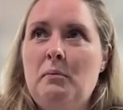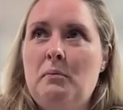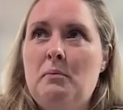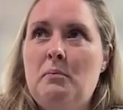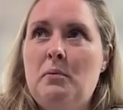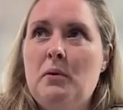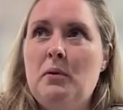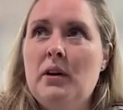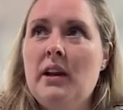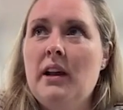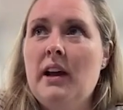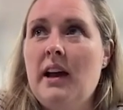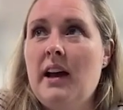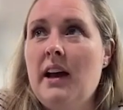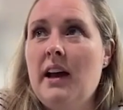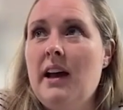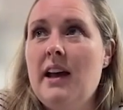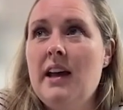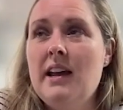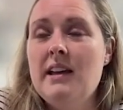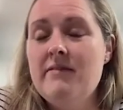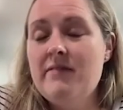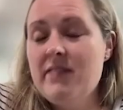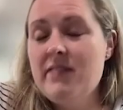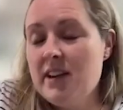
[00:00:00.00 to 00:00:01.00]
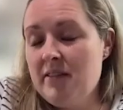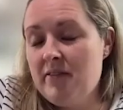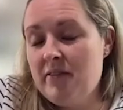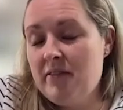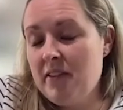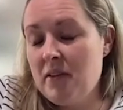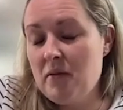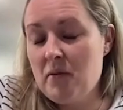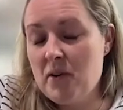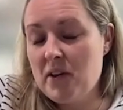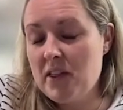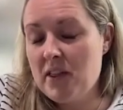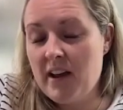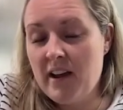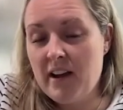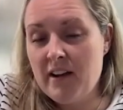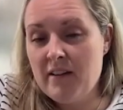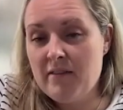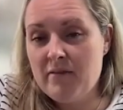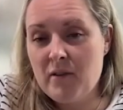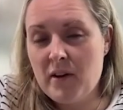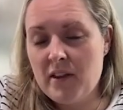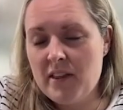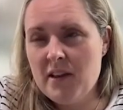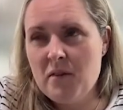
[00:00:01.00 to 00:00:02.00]
But even if we were there,
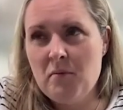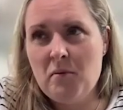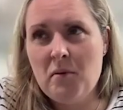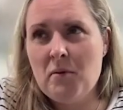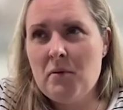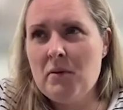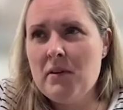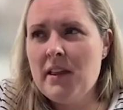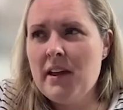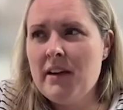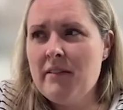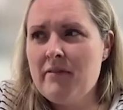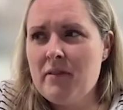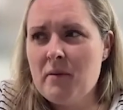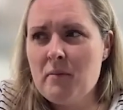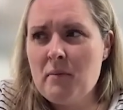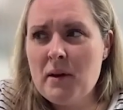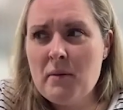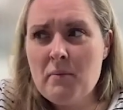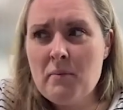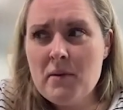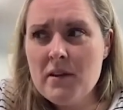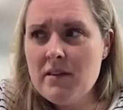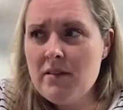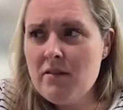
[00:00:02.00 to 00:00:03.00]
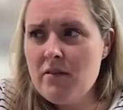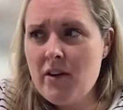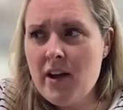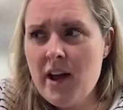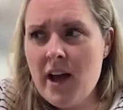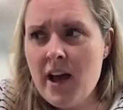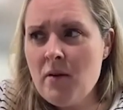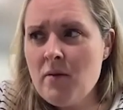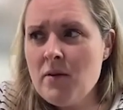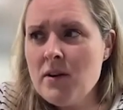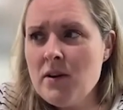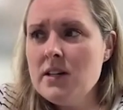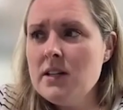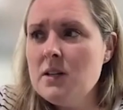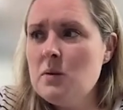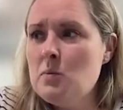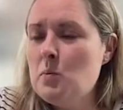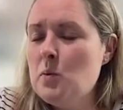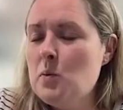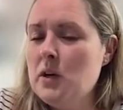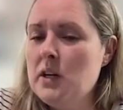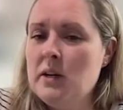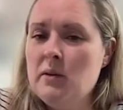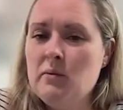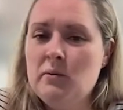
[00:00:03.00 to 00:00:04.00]
I think we were there for maybe 3 hours,
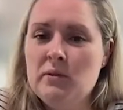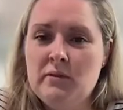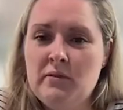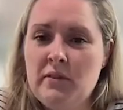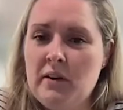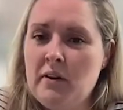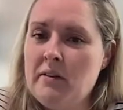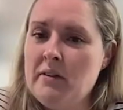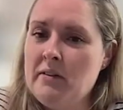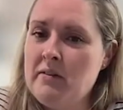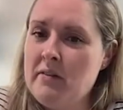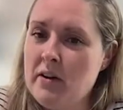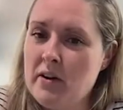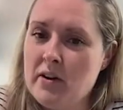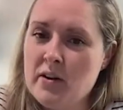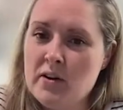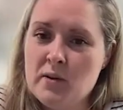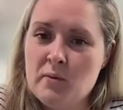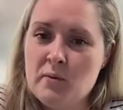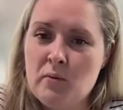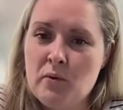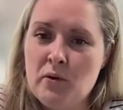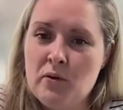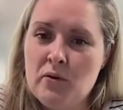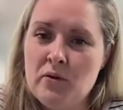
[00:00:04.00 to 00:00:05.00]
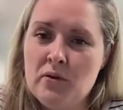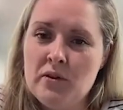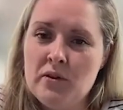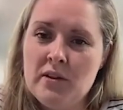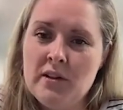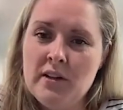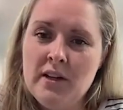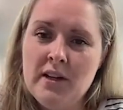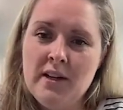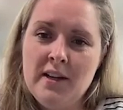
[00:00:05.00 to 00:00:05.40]
but it was very, very smooth.